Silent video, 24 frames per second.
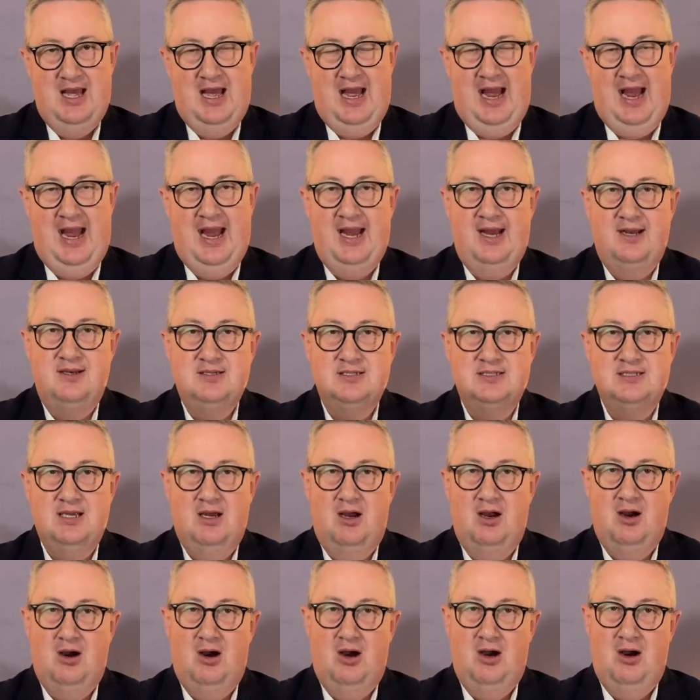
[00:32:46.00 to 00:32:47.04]
And
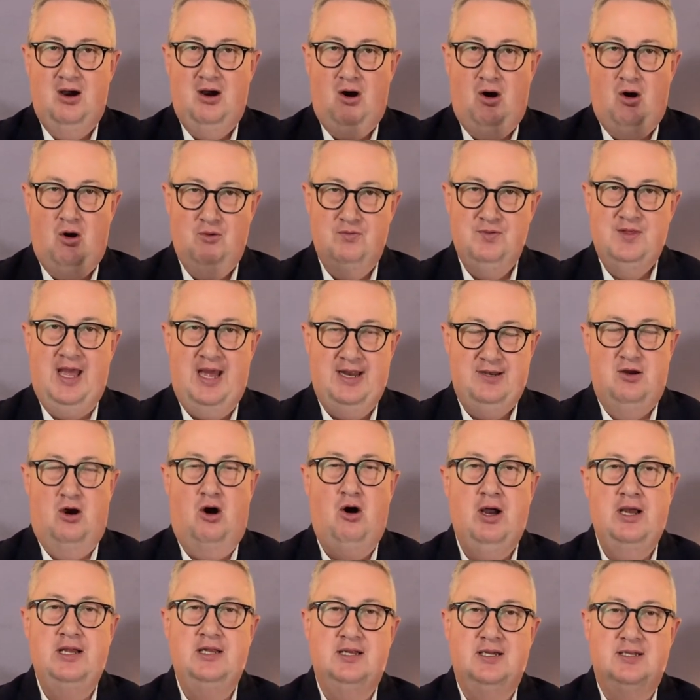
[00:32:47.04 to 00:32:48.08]
on that
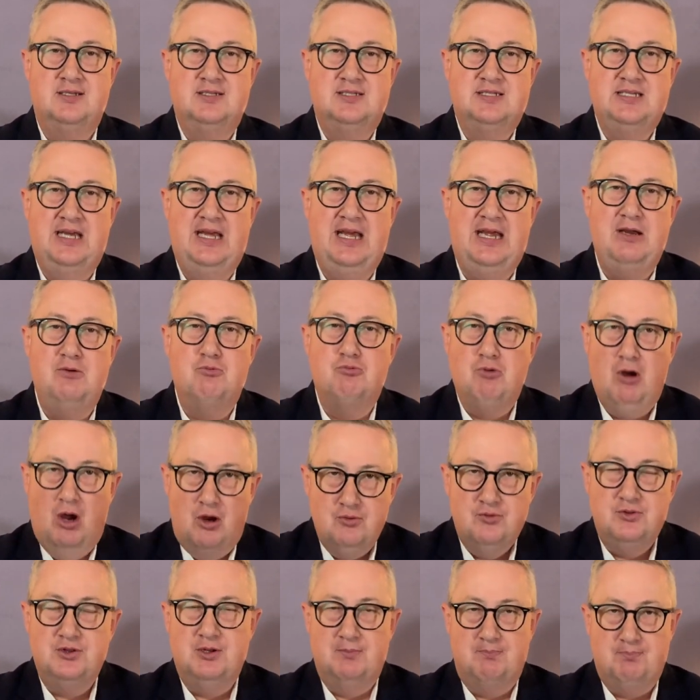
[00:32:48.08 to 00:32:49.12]
island, he
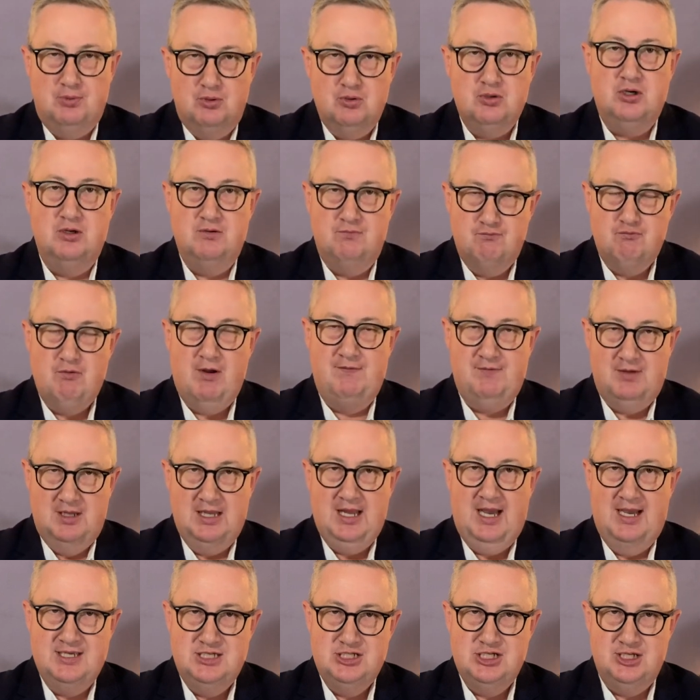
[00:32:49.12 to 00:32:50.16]
wrote the book of
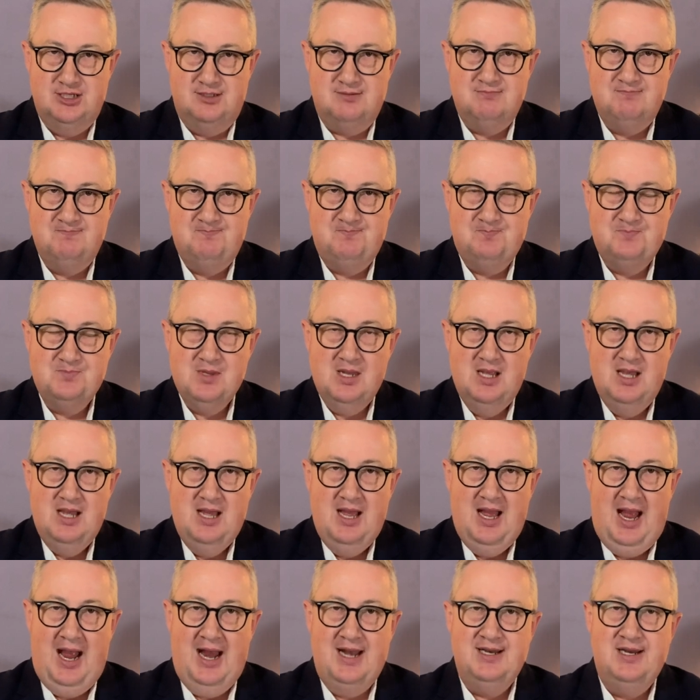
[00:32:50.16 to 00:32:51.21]
Revelation.
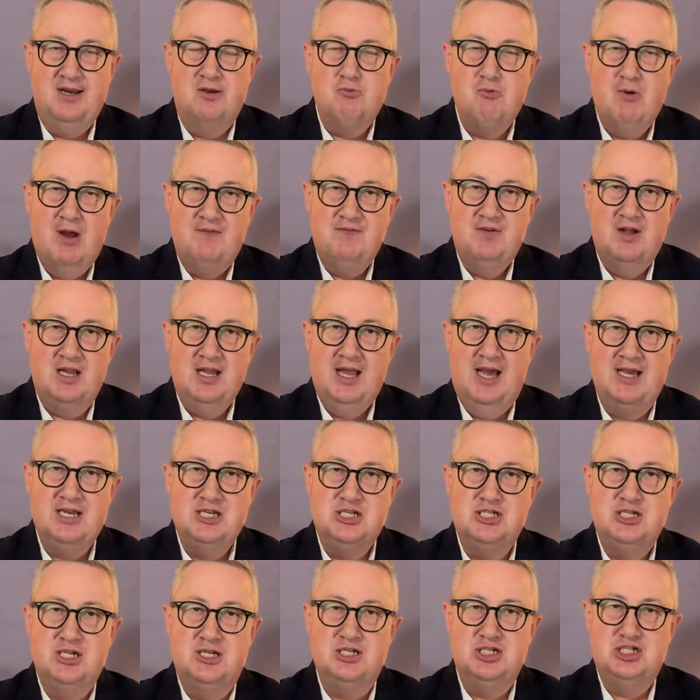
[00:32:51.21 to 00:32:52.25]
And in
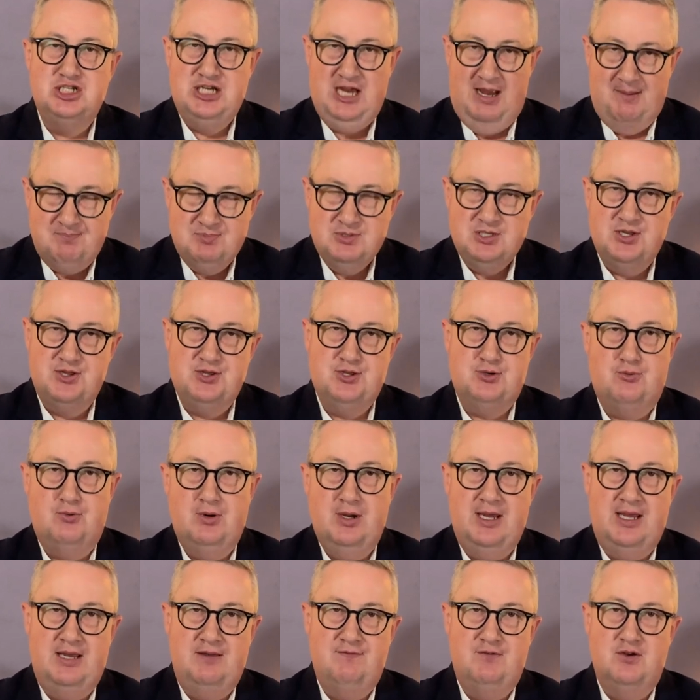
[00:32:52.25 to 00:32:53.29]
Revelation chapter
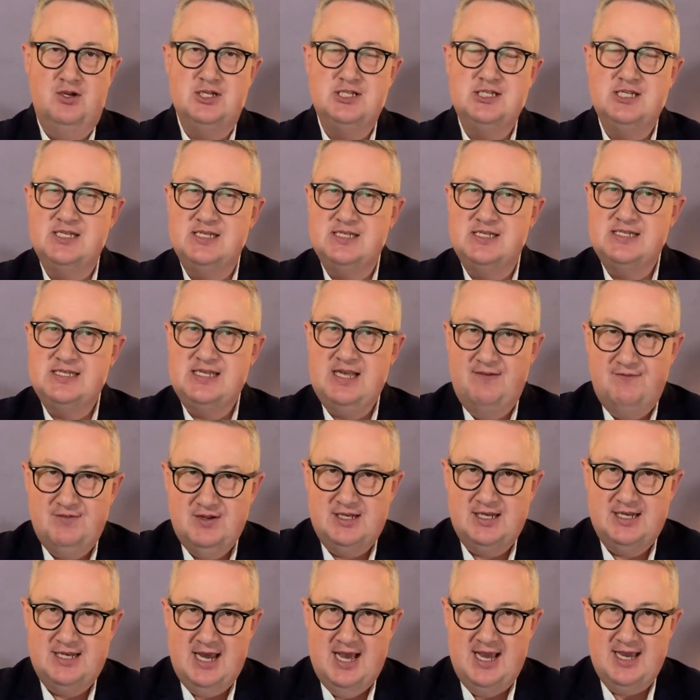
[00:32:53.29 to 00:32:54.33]
3, verses 7
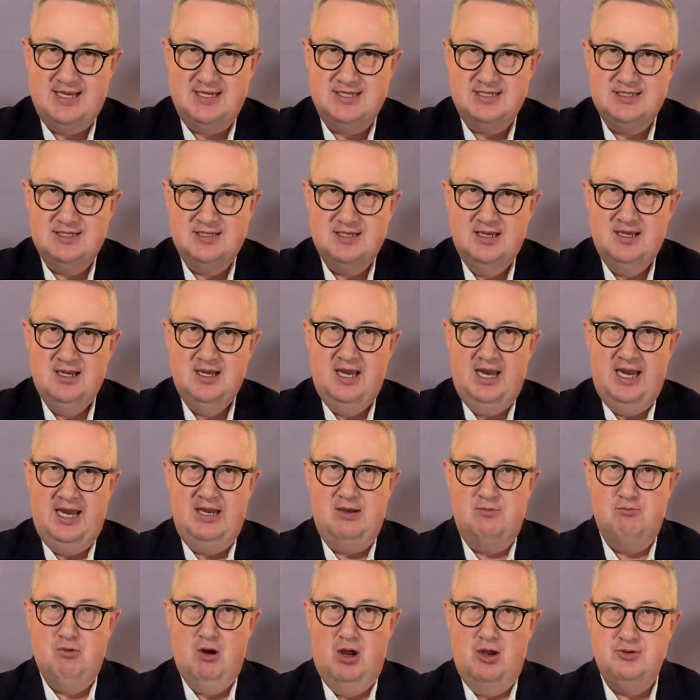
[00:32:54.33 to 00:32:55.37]
and 8, he
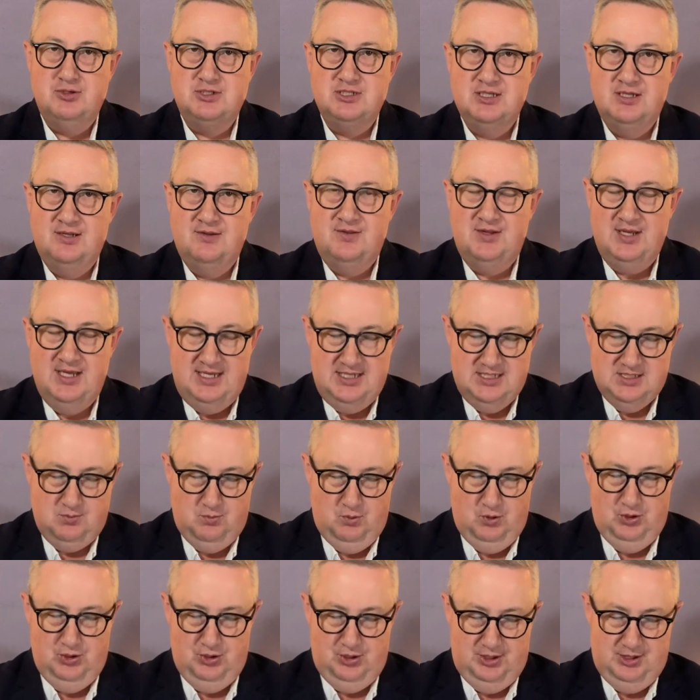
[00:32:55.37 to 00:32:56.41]
wrote these
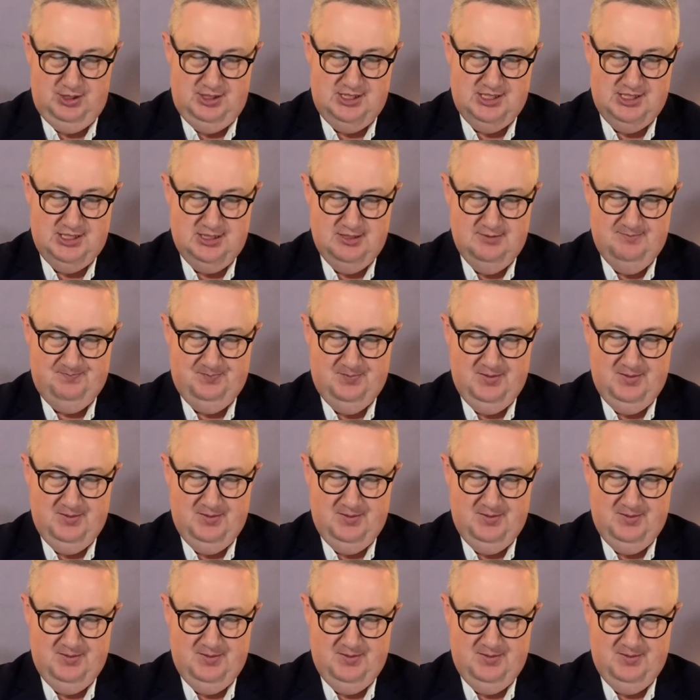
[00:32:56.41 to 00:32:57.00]
words.